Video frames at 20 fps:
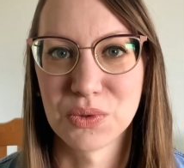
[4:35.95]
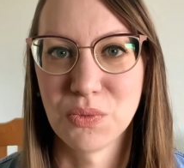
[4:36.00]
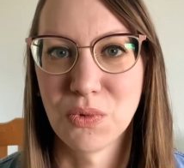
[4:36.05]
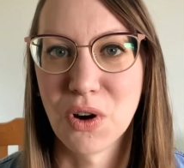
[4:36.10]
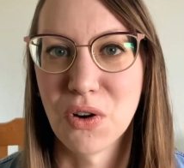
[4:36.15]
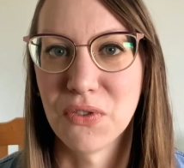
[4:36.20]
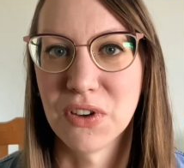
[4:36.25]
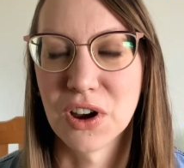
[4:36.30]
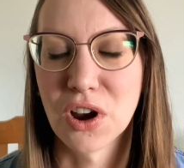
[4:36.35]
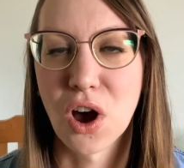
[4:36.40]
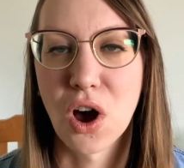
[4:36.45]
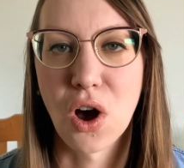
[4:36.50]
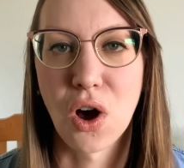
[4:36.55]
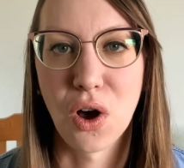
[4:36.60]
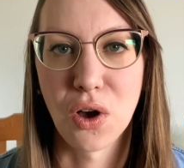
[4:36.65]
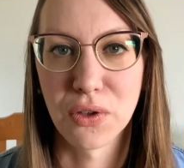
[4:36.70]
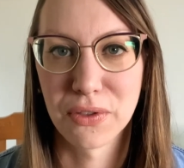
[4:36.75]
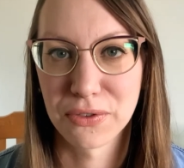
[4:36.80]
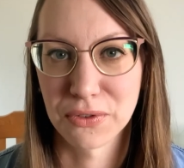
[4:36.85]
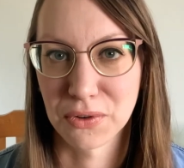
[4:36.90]
woven
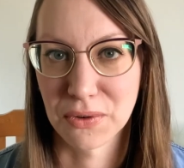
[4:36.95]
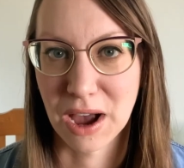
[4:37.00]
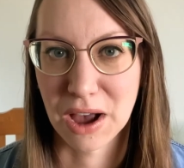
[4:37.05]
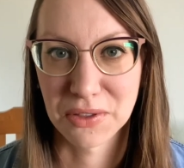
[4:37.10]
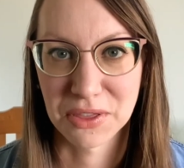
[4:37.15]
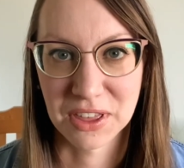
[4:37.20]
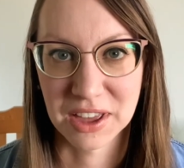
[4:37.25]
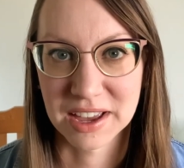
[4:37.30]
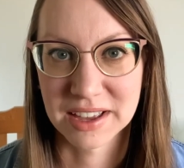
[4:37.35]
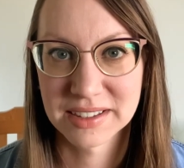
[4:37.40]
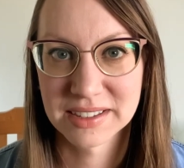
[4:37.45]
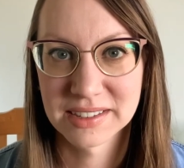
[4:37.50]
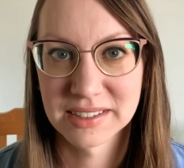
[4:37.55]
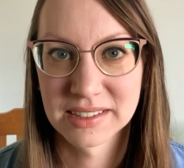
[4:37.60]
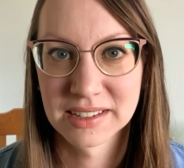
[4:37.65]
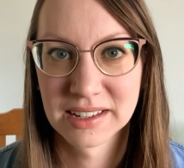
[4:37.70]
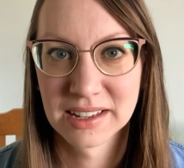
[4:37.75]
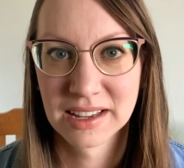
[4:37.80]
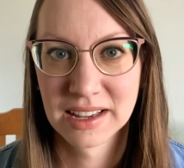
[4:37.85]
all throughout this,